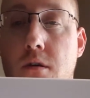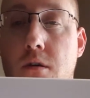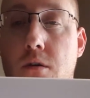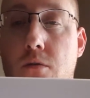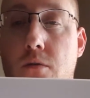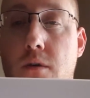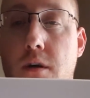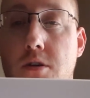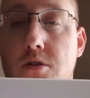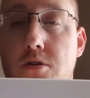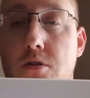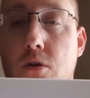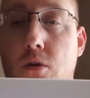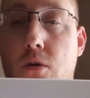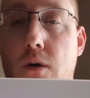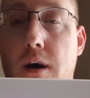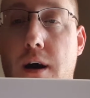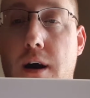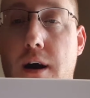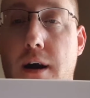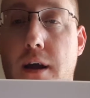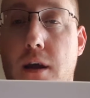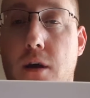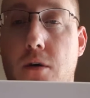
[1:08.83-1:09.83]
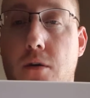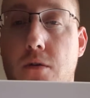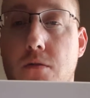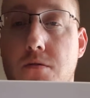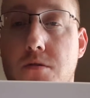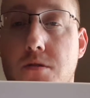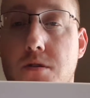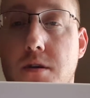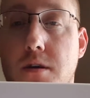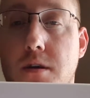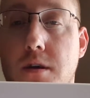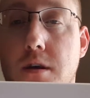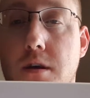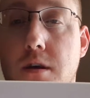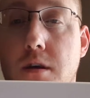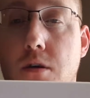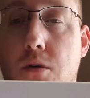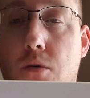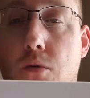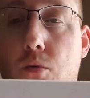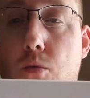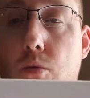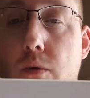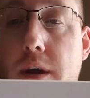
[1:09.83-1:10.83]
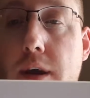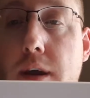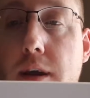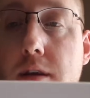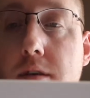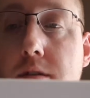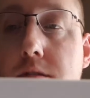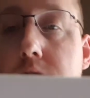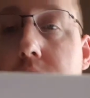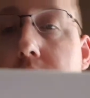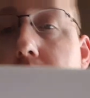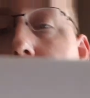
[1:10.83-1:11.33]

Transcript: Retro High OG Wings